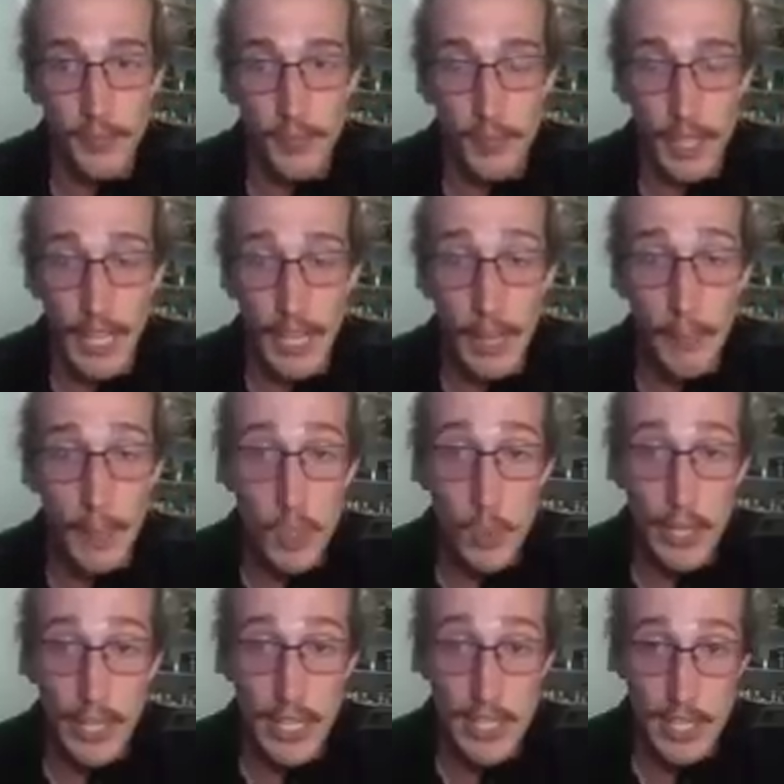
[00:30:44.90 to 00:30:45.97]
in
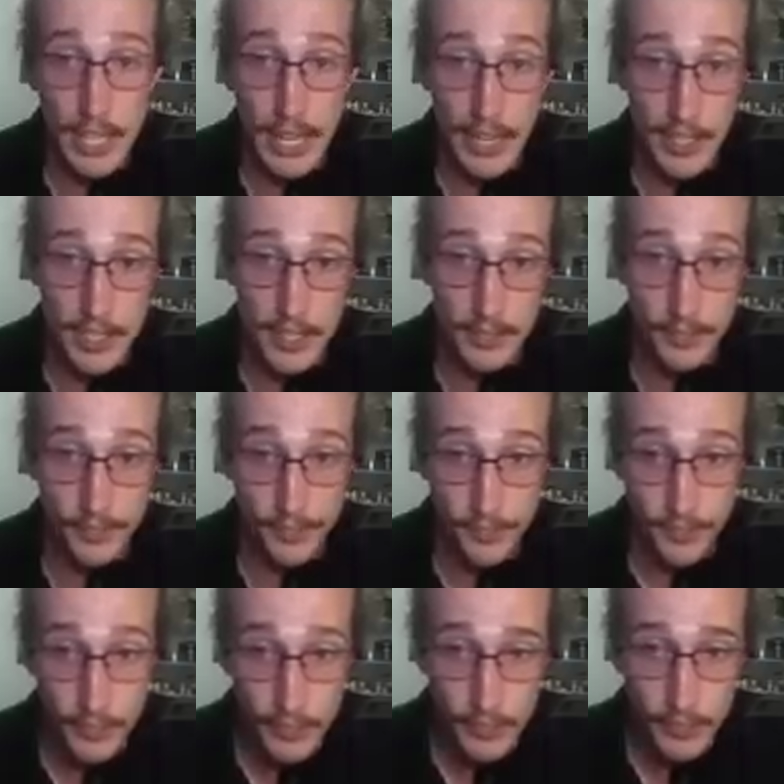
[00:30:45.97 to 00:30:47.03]
between his legs.
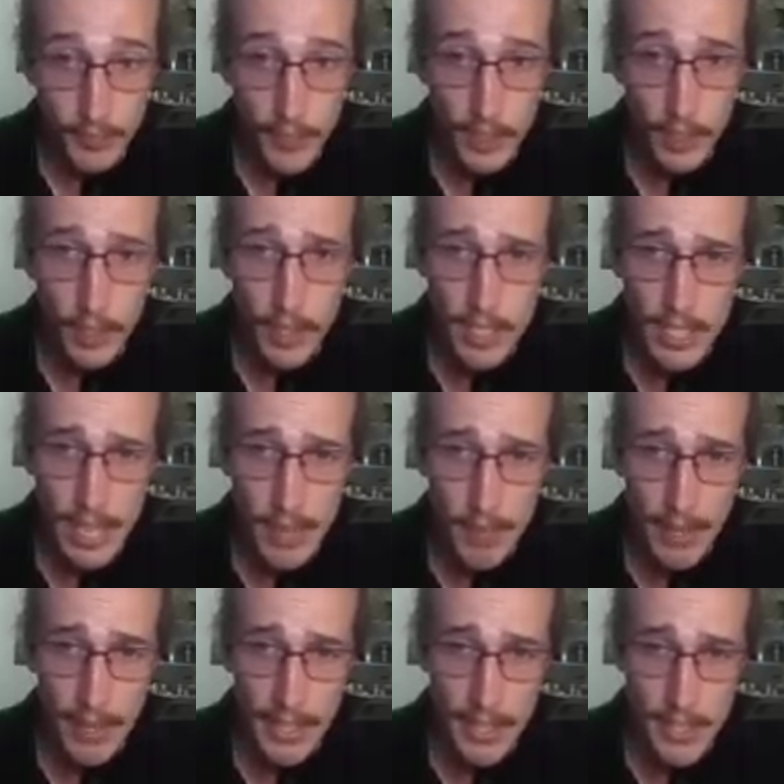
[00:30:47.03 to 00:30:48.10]
Notice that?
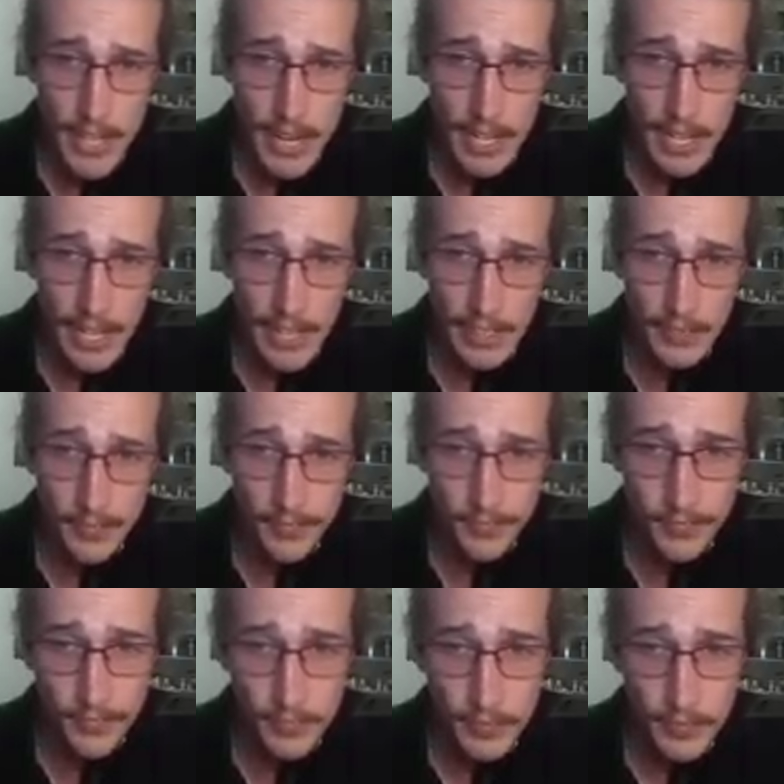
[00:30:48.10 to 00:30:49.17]
My near side leg
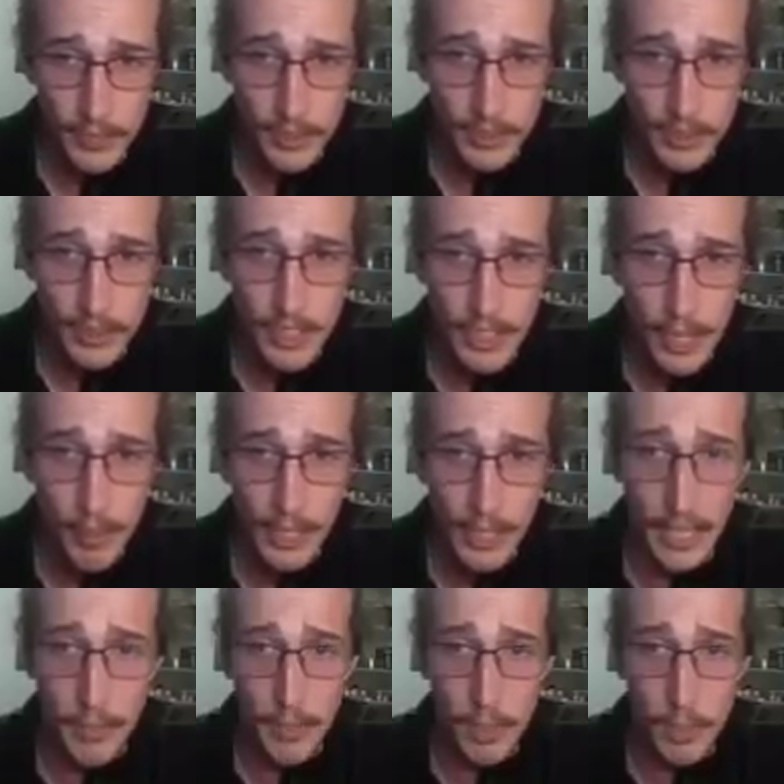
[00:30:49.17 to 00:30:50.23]
stepping
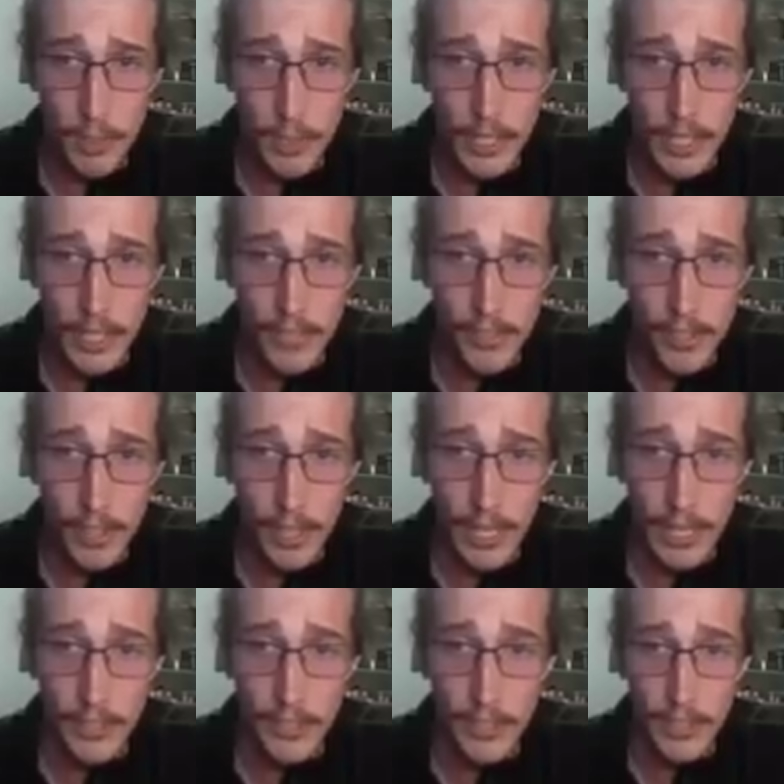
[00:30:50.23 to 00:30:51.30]
in between his two
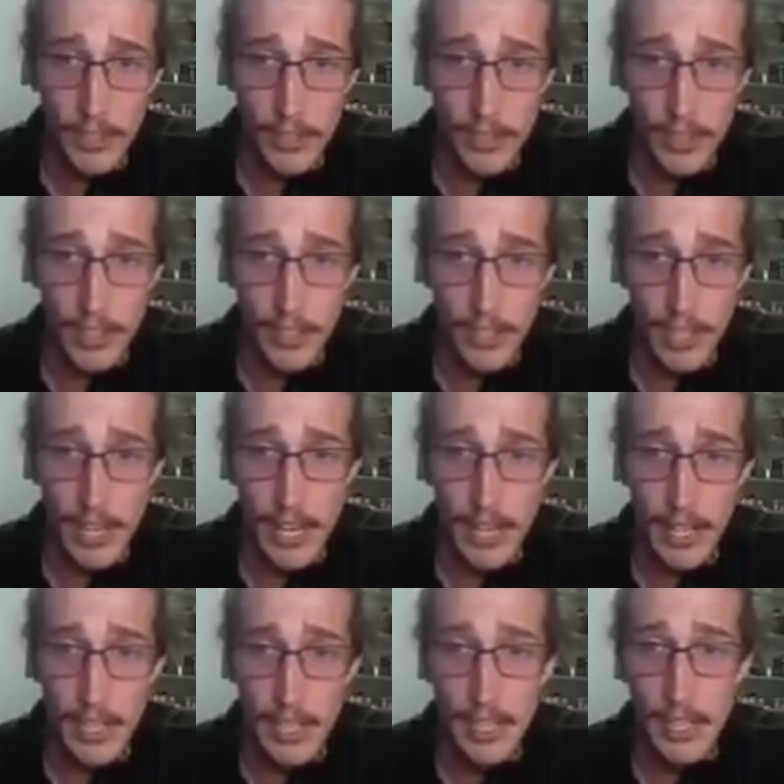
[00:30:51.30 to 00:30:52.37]
legs. This is his
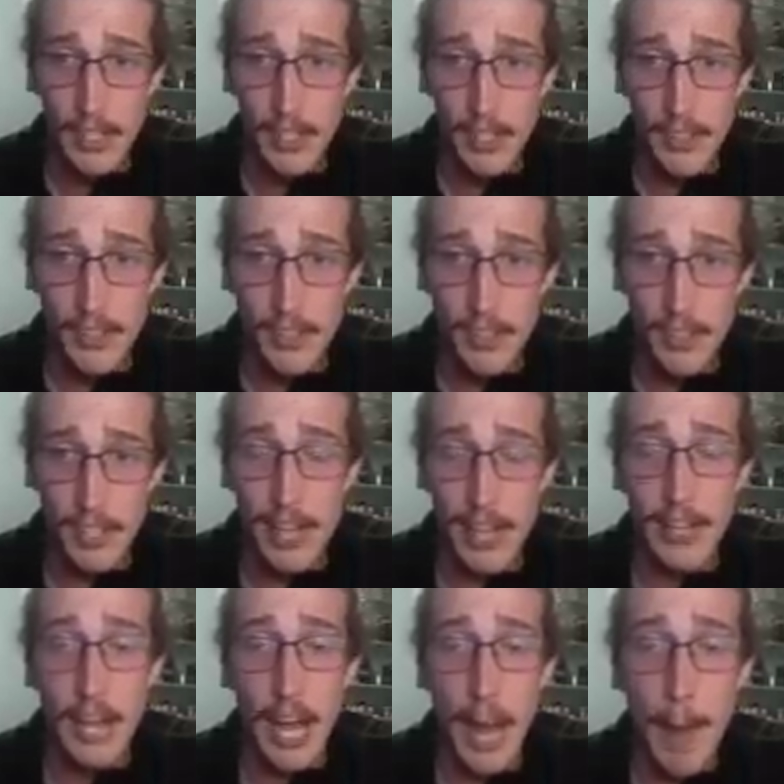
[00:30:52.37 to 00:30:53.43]
leg. This is his
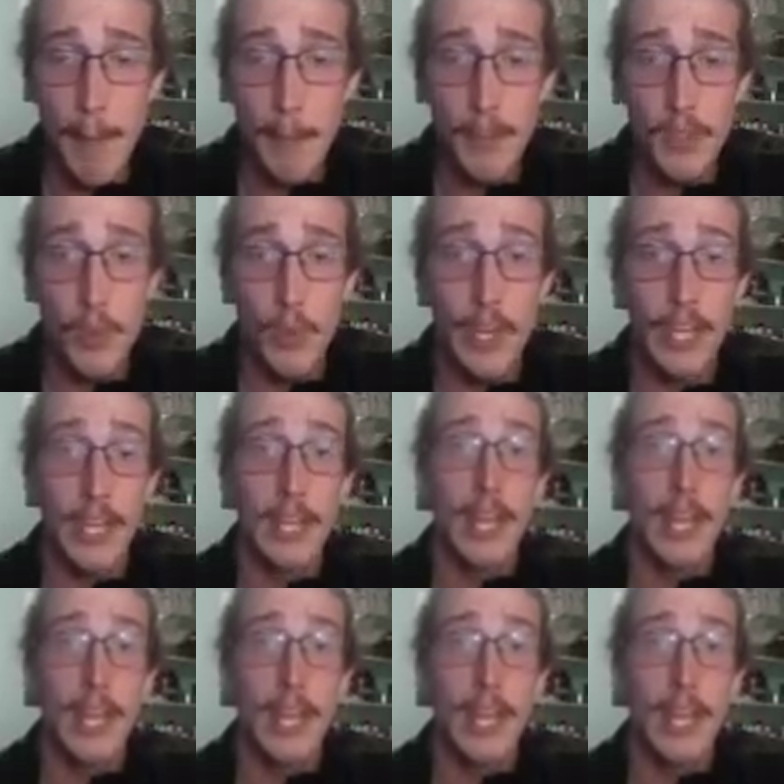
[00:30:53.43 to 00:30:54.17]
leg. I'm in between,